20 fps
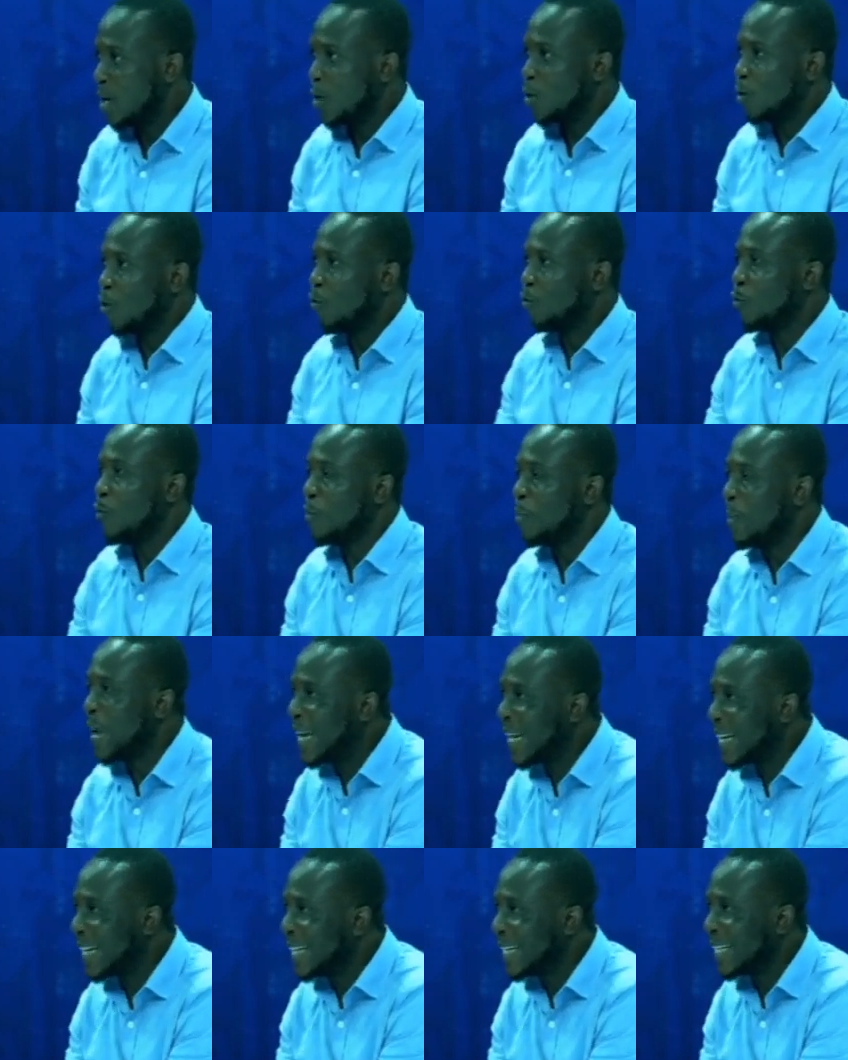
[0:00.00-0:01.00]
not for
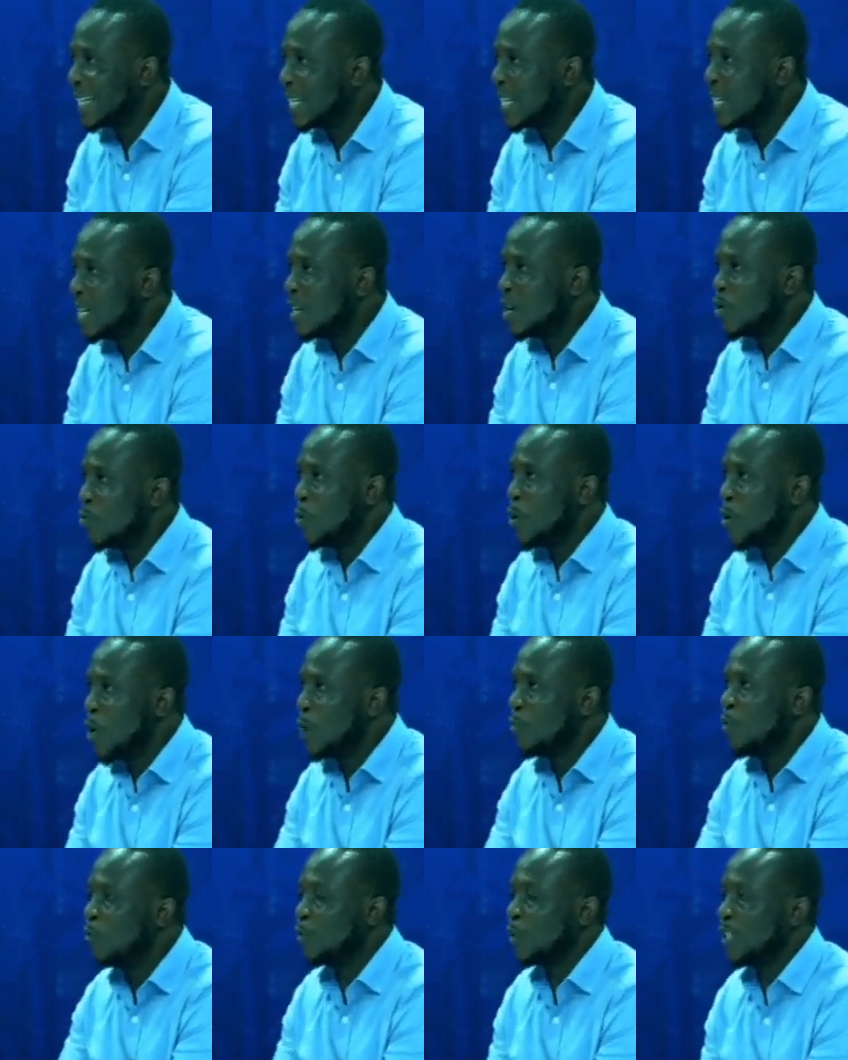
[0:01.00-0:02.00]
make we know
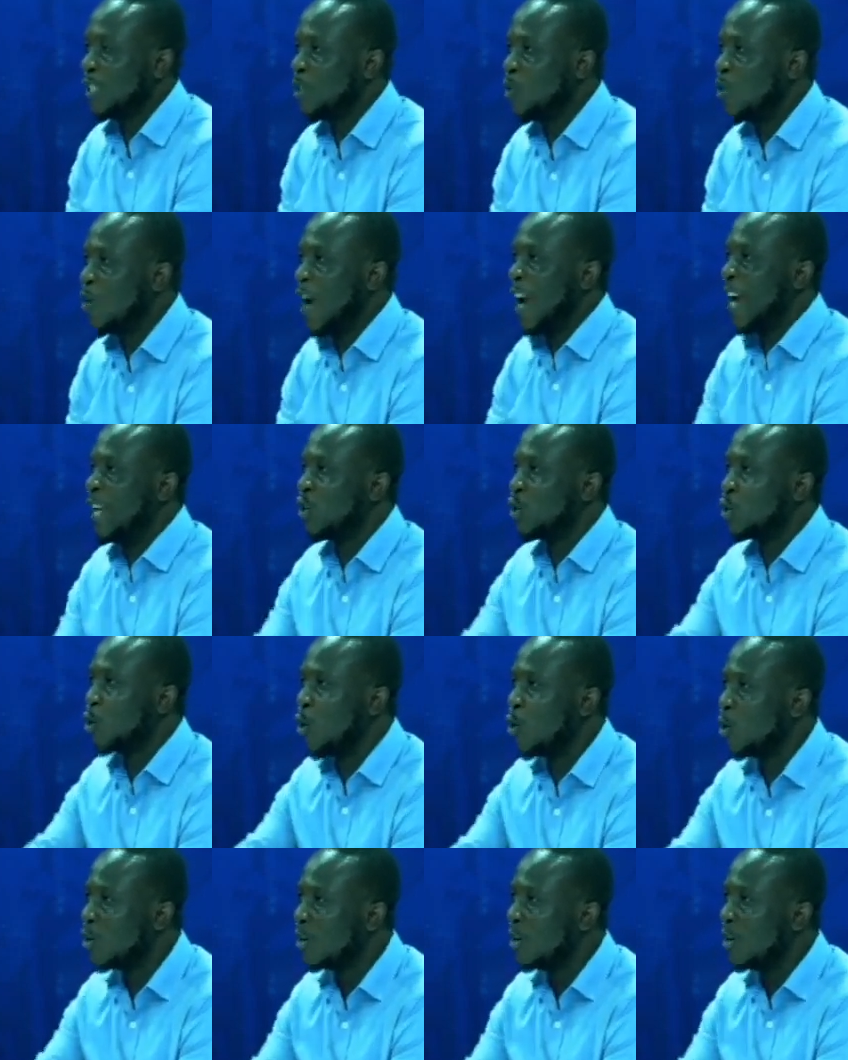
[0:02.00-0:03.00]
able for sit down and
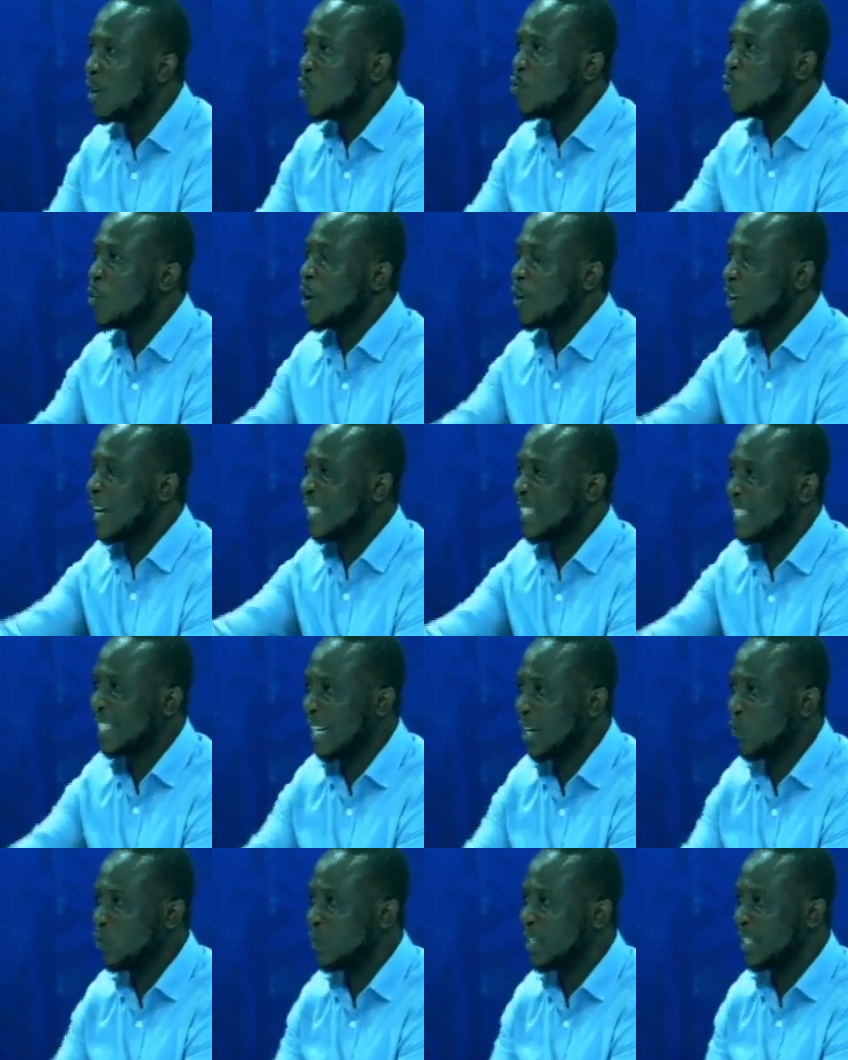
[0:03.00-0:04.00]
talk, we
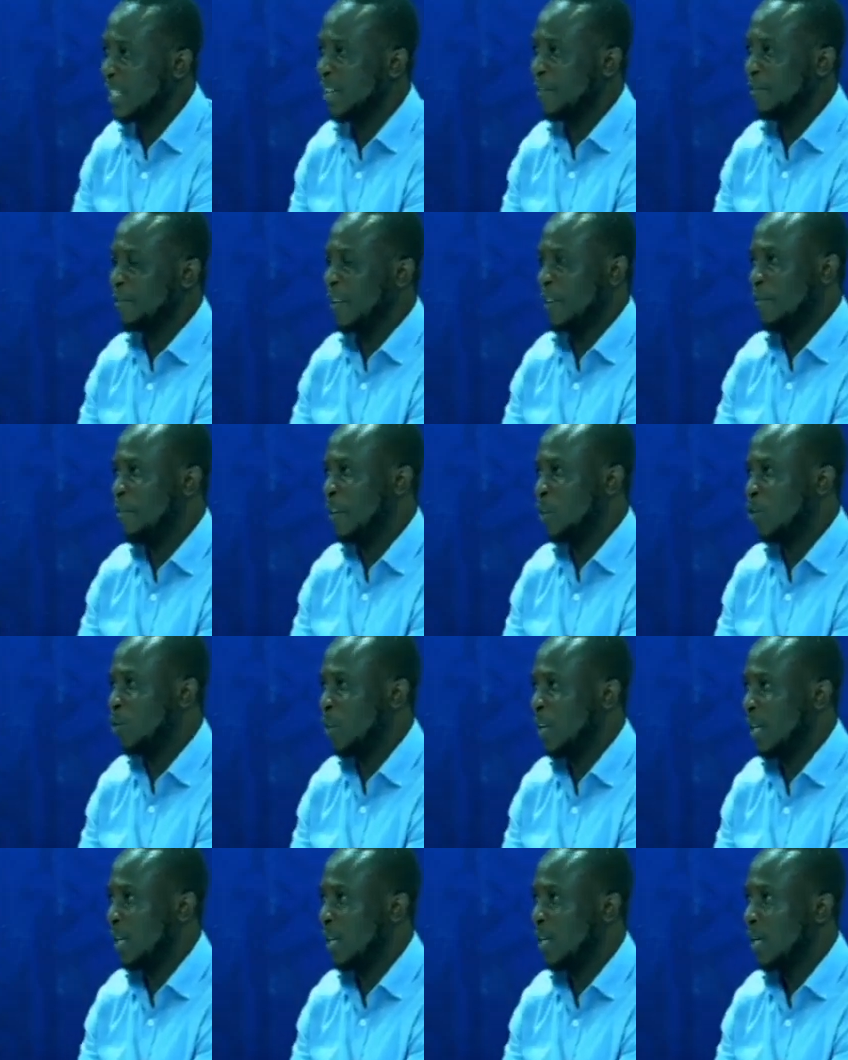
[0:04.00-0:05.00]
understand we safe
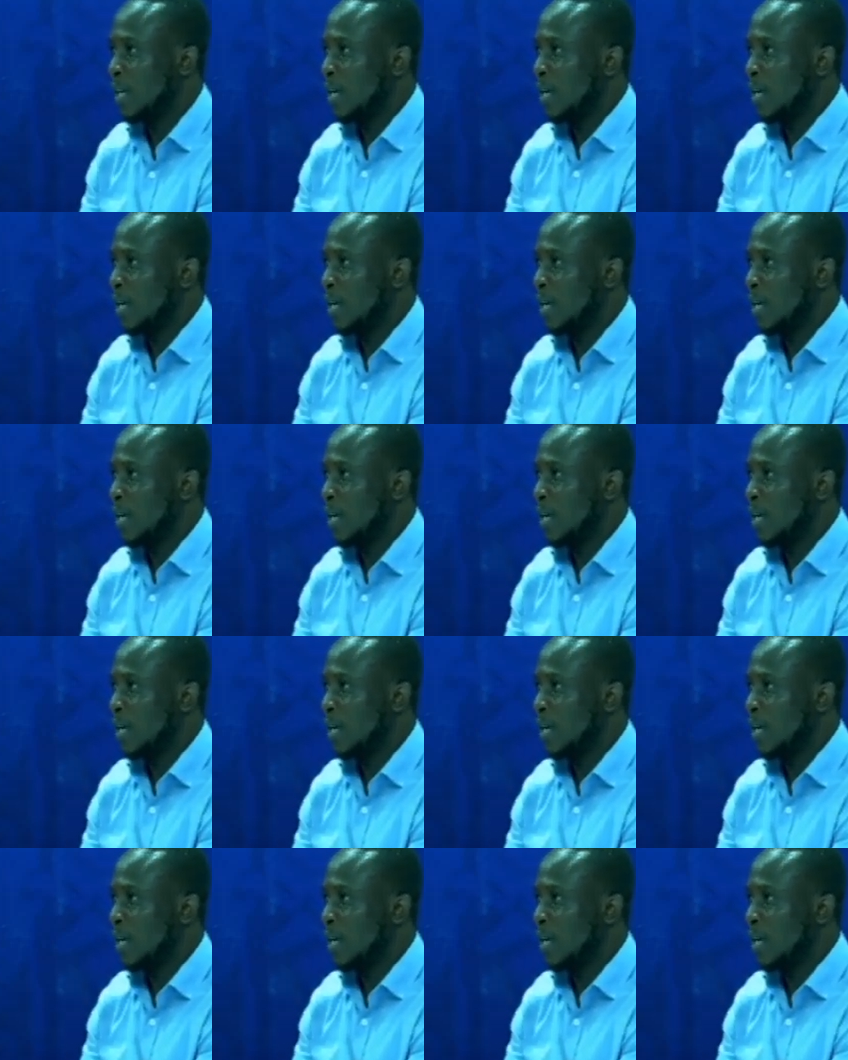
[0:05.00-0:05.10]
eventually.